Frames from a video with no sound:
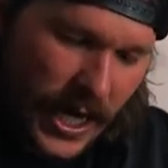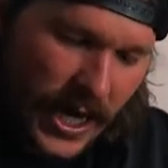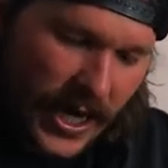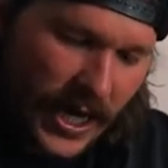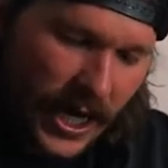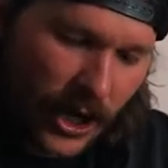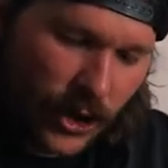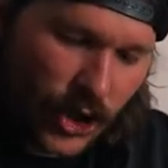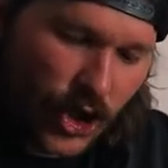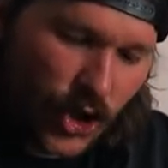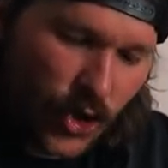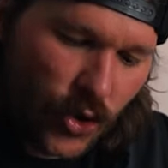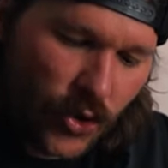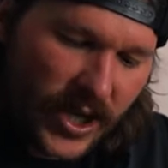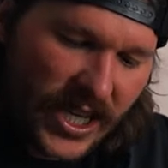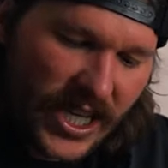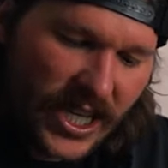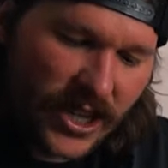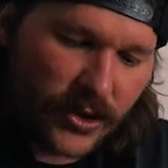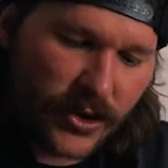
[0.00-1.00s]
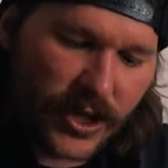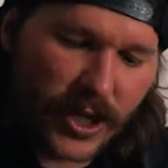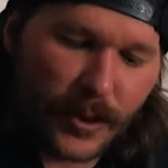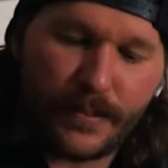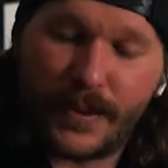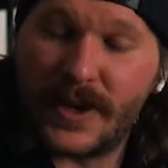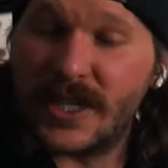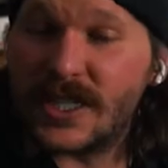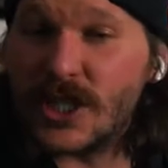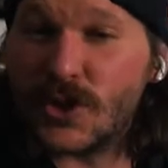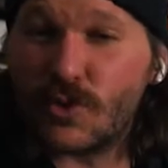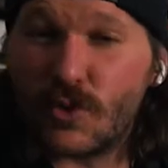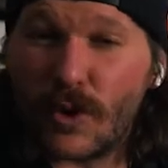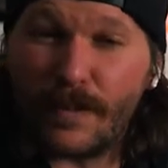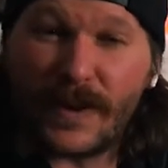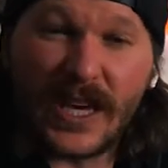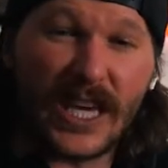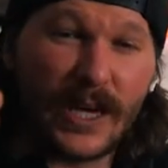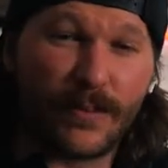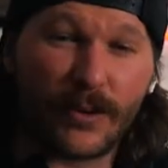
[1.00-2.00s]
Now, you're either in the business where
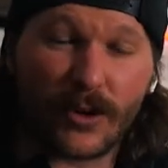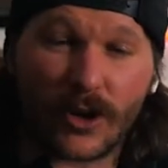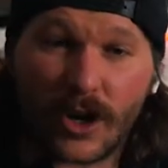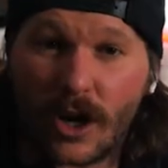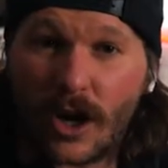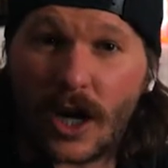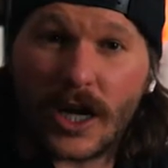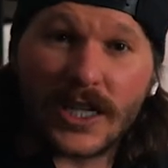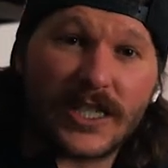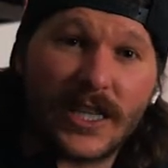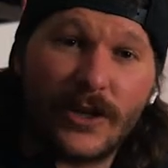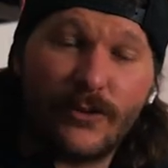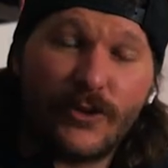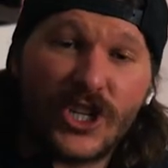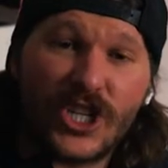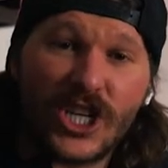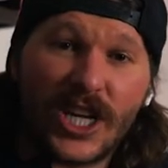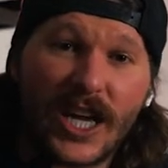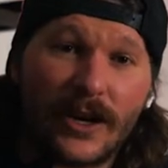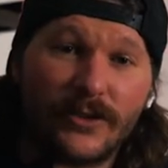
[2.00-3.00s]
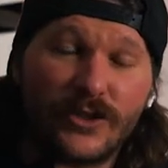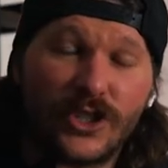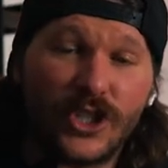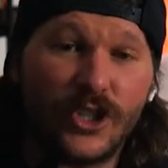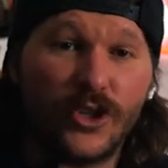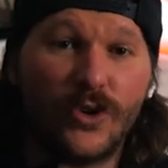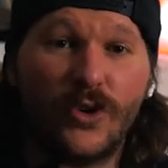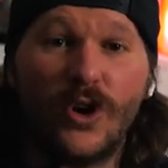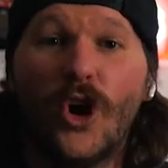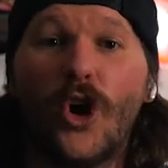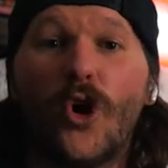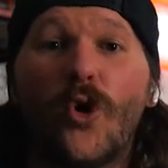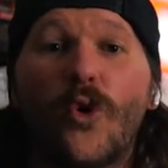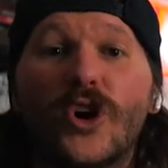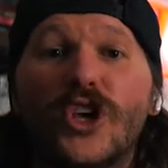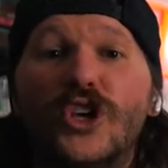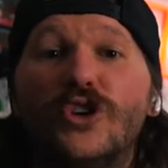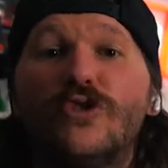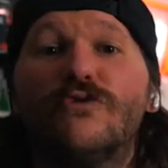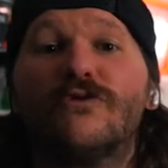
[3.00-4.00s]
people are constantly reaching out to you
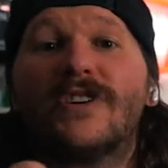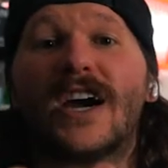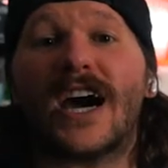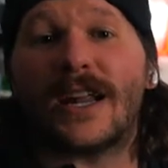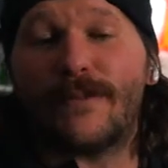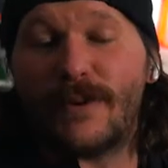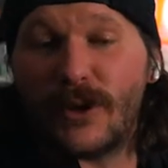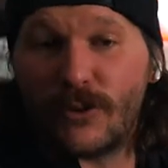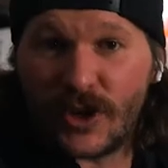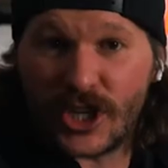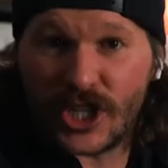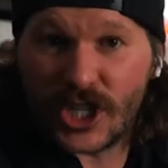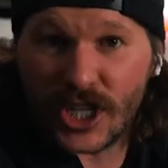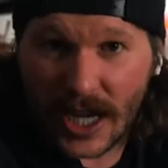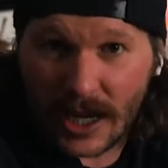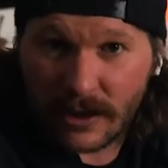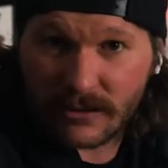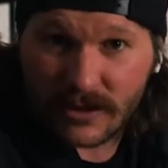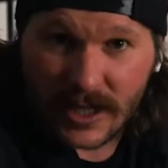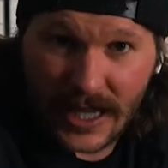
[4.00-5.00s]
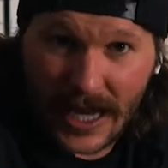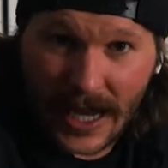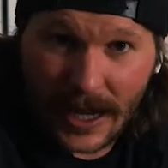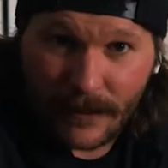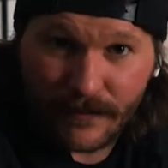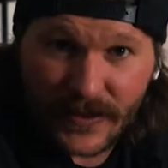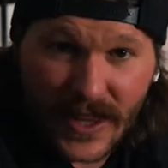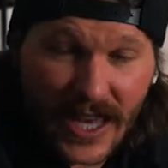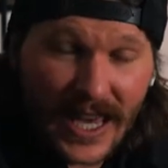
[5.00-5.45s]
or you've got to be reaching out to them.